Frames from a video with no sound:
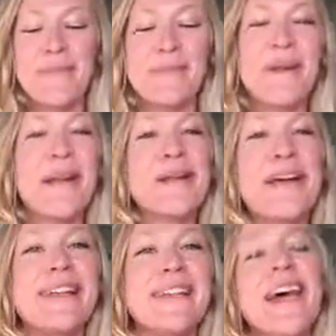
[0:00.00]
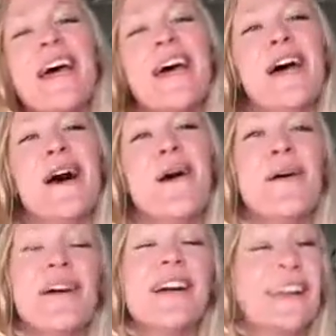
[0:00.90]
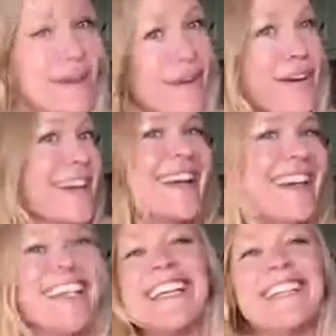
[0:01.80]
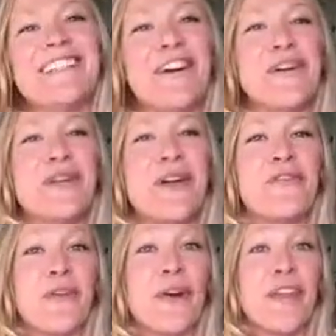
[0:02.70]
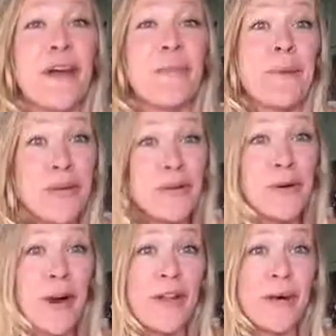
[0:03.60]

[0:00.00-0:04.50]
So anyways, Oregon is known for their Pinot Noir.